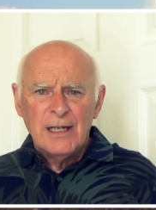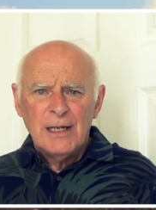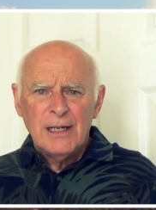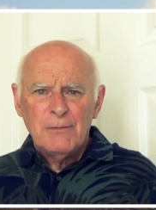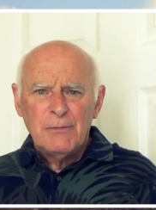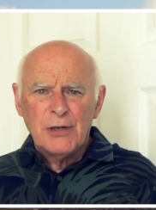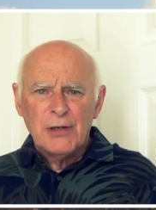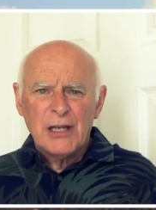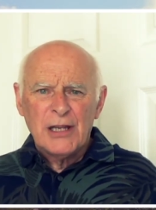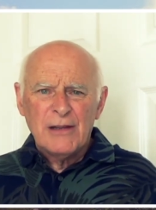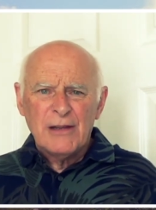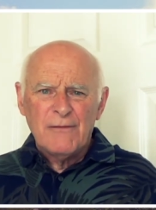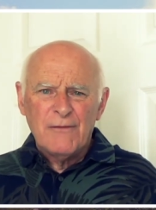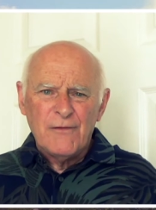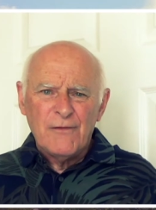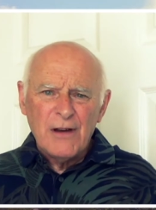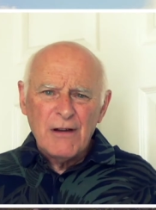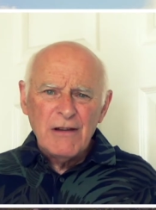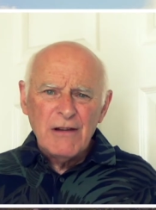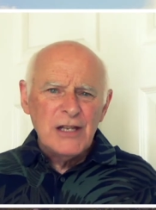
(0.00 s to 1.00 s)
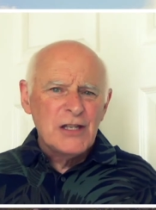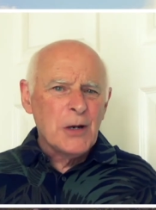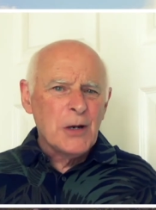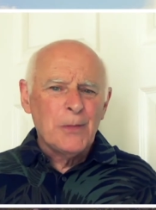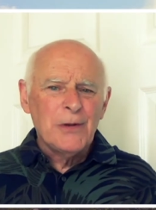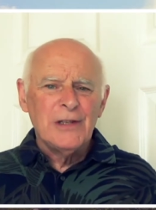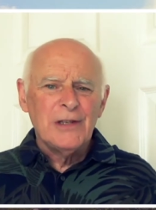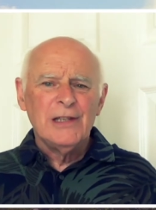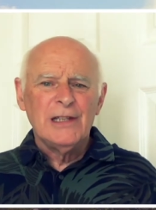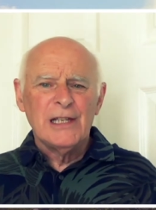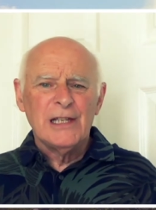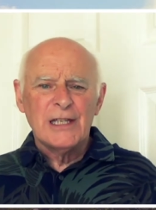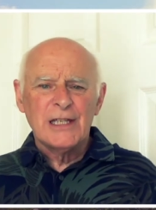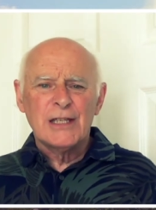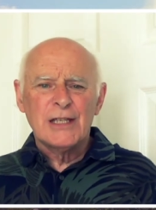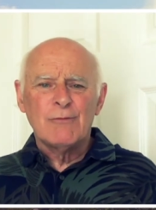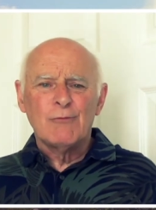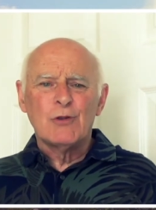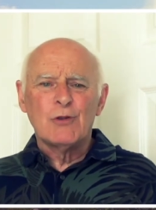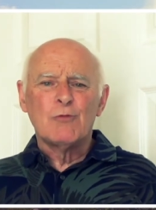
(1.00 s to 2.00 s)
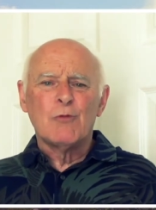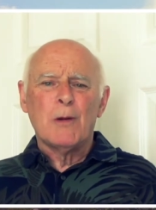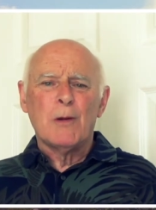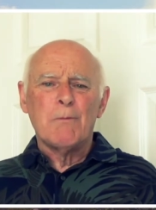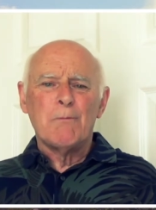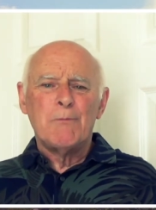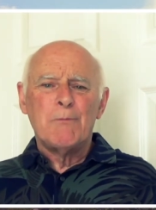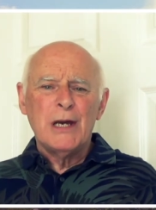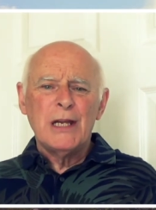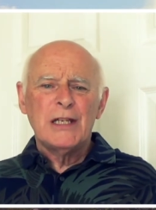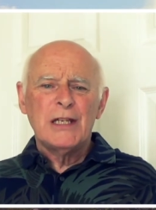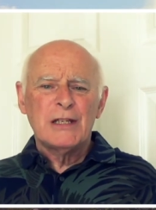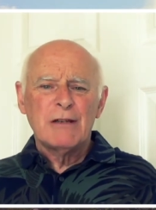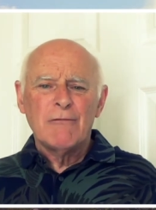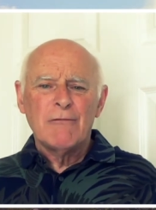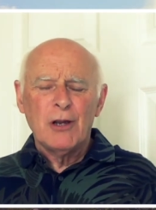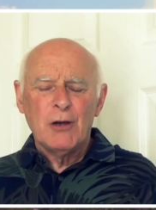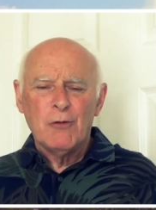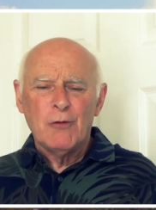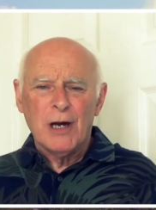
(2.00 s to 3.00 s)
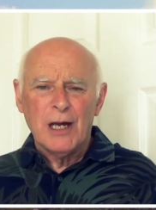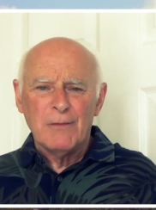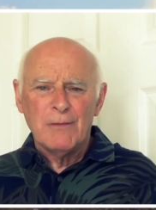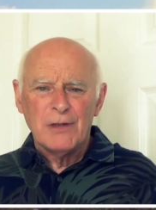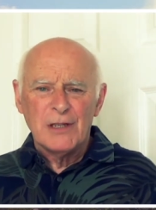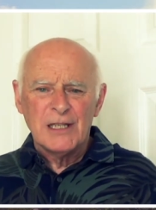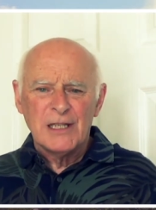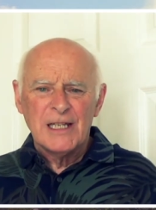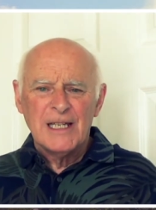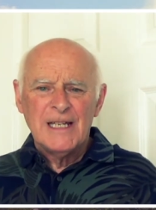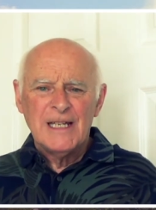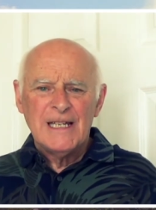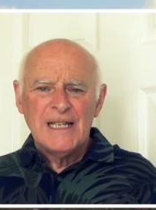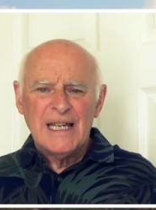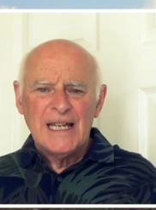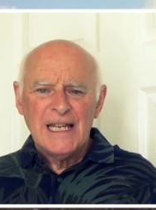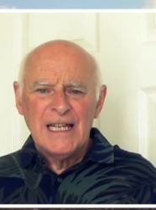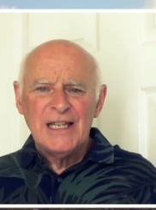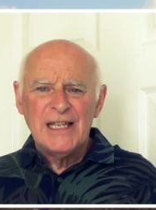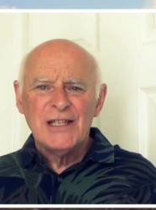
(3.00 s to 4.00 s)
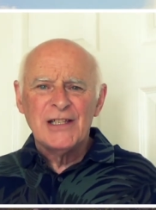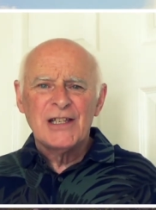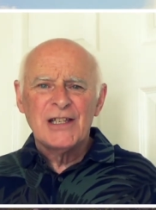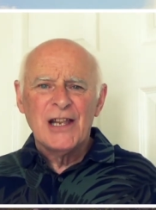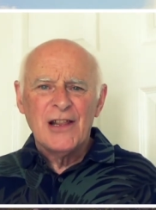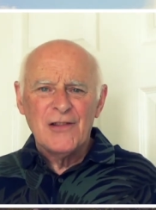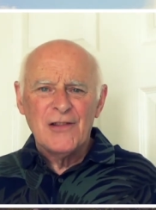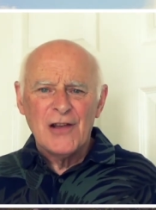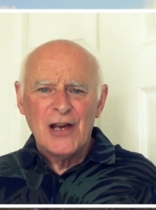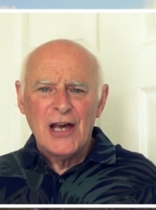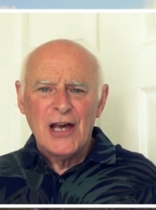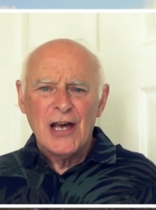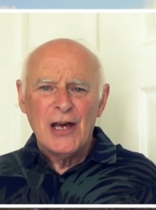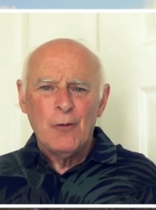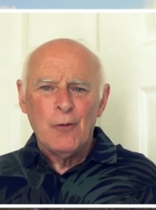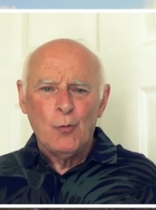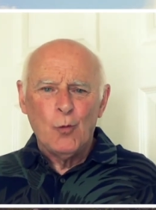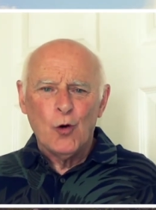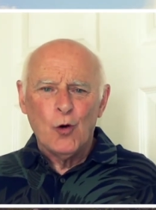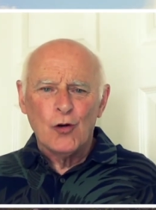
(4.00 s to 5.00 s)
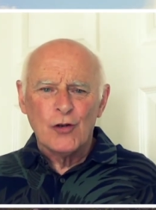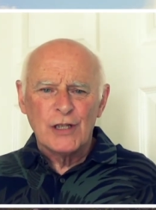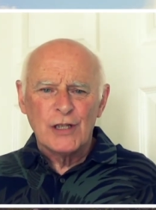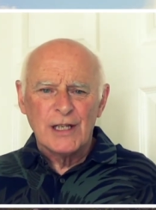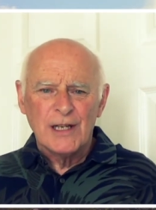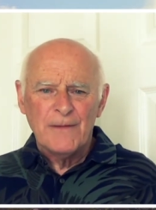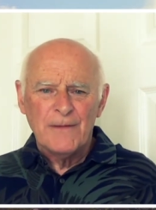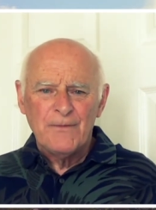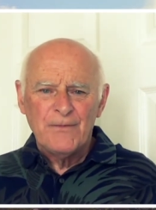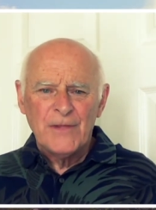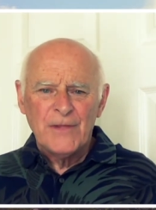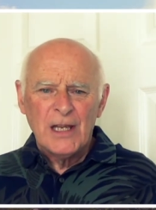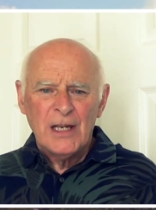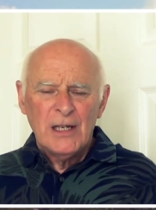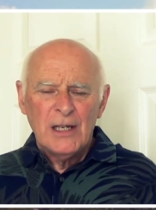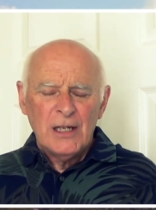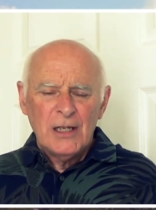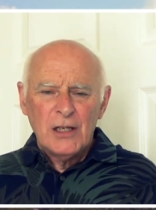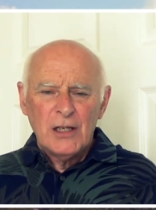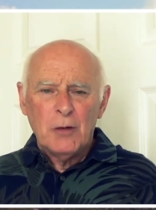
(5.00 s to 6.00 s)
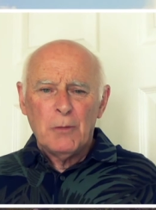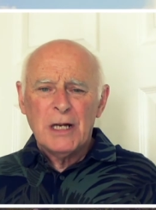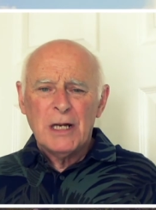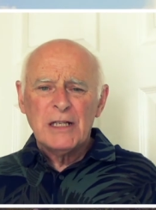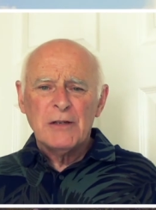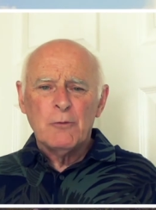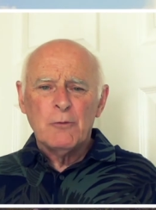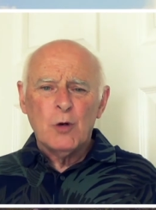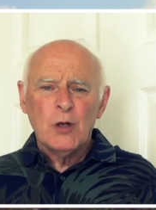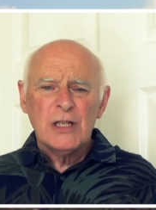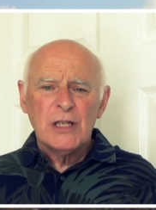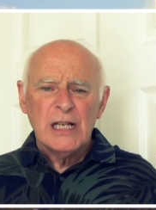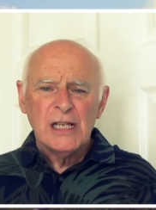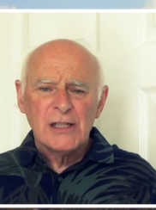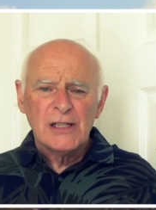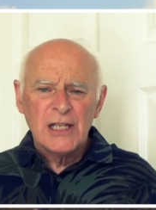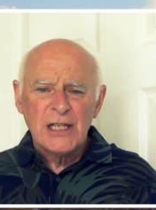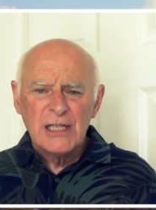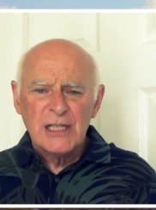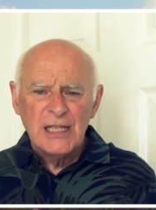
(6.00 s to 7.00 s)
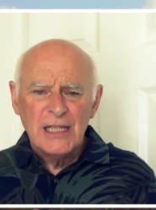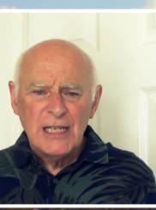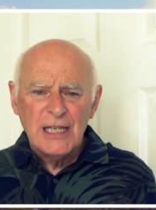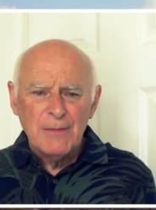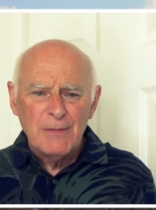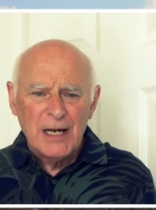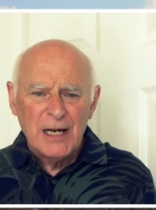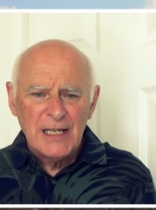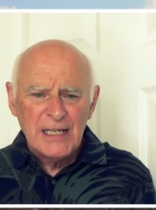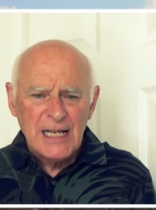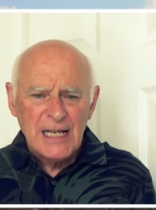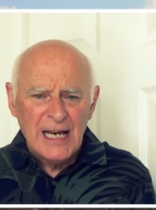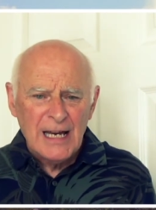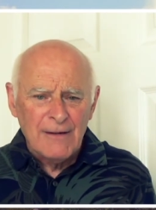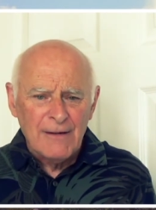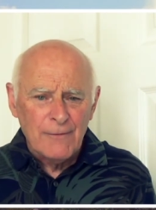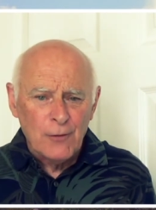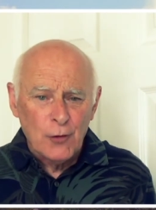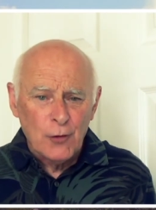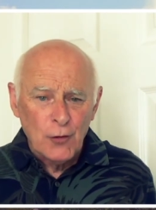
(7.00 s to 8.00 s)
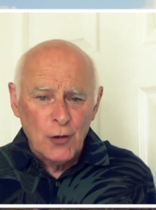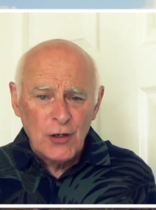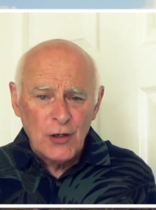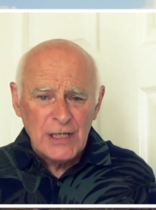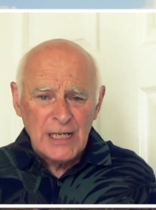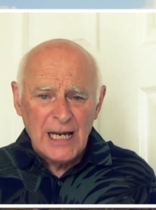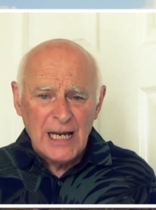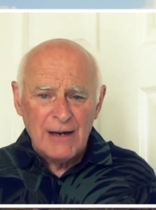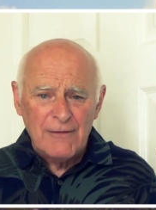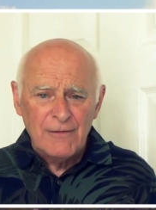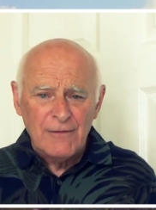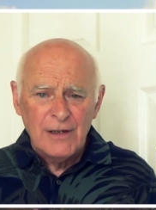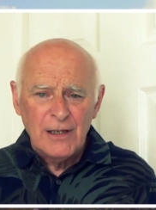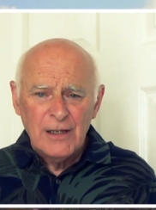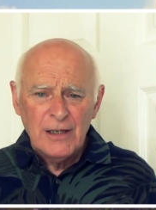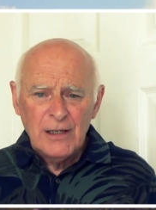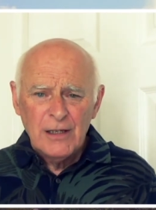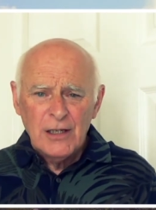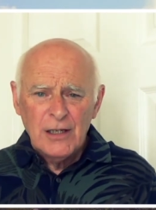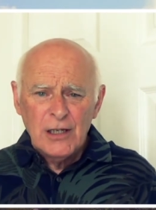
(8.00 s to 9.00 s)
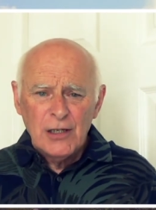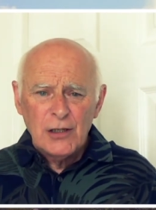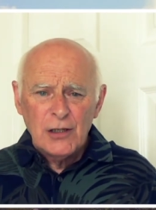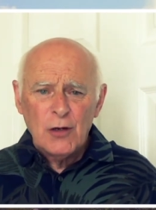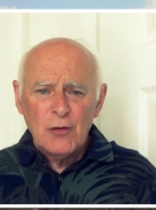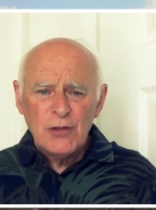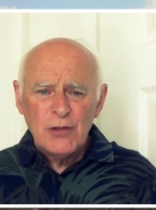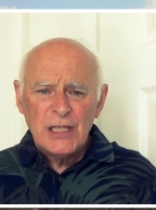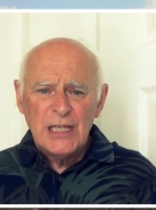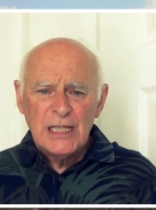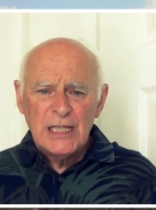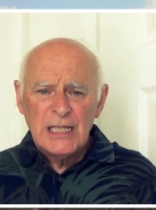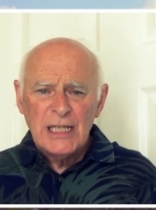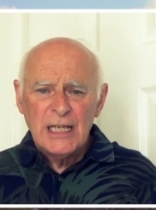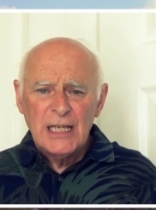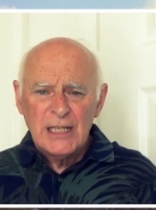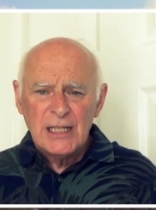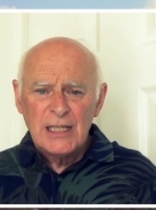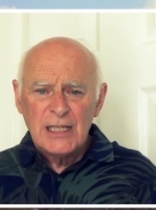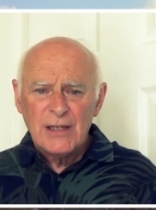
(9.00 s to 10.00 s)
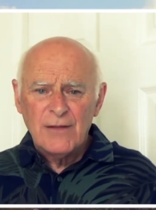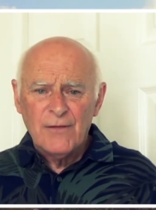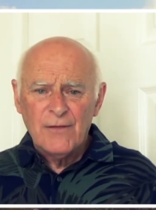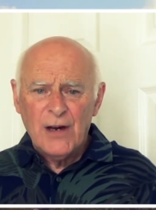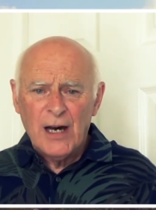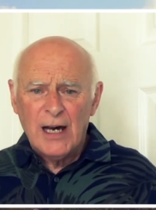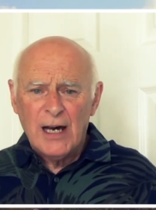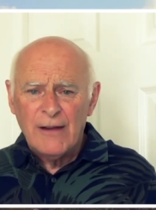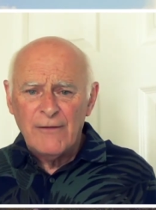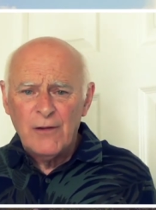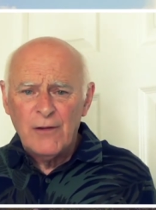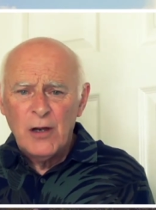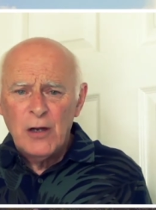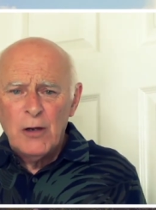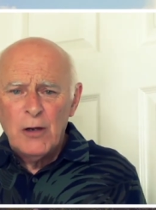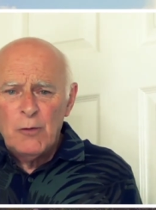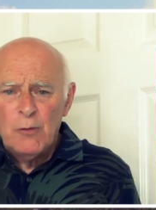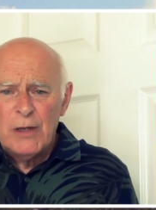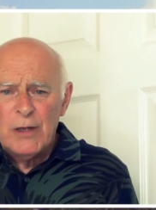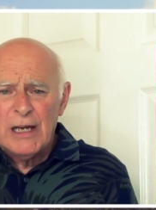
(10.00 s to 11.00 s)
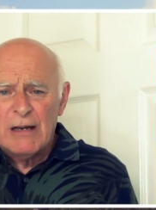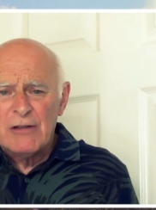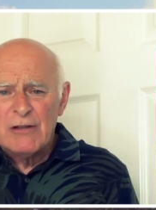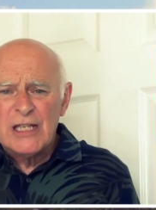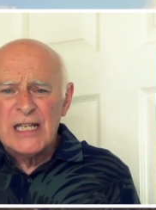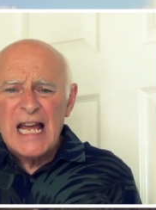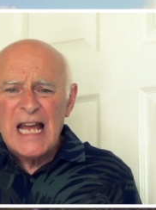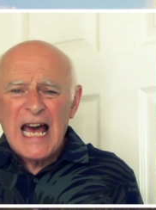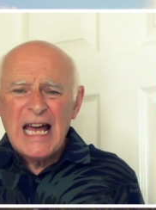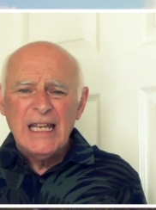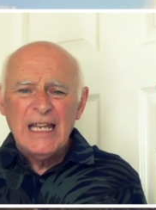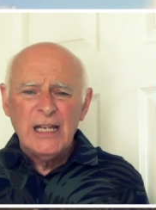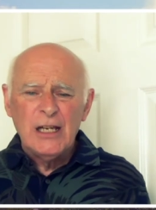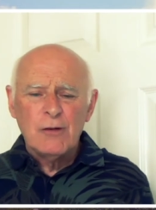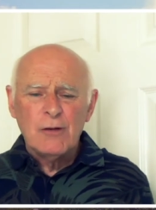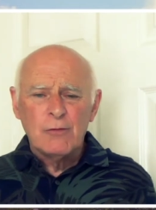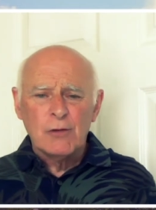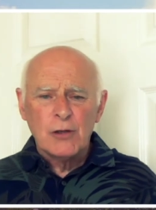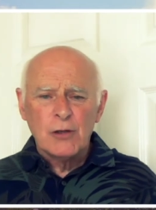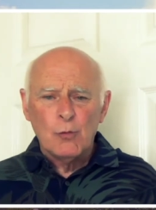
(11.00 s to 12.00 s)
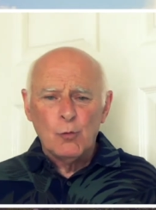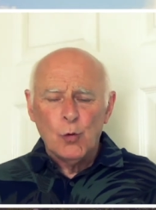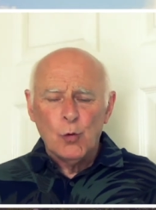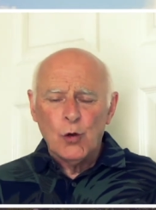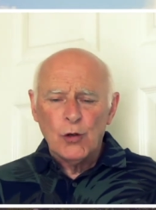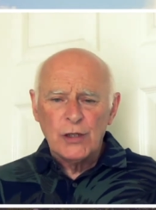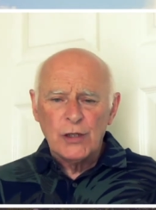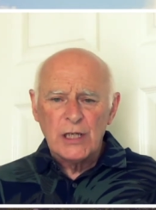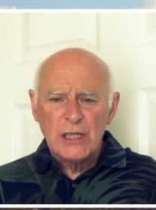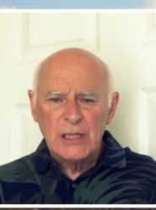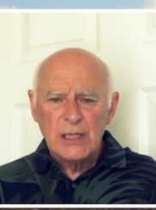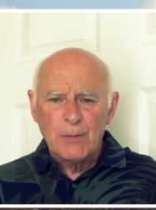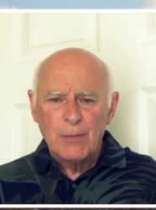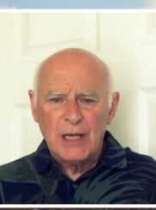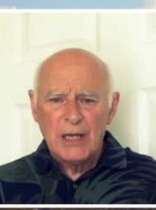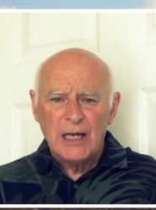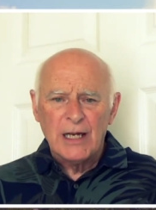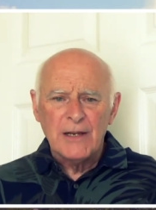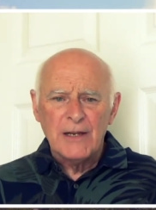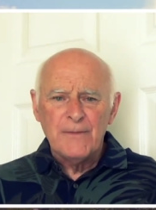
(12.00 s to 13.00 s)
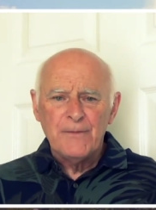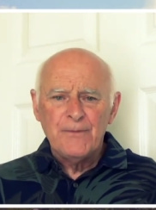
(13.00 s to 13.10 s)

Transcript: But at the very top of the list was one basic requirement: is there water. No matter what else a city might have or not have, no city can survive without an adequate water supply.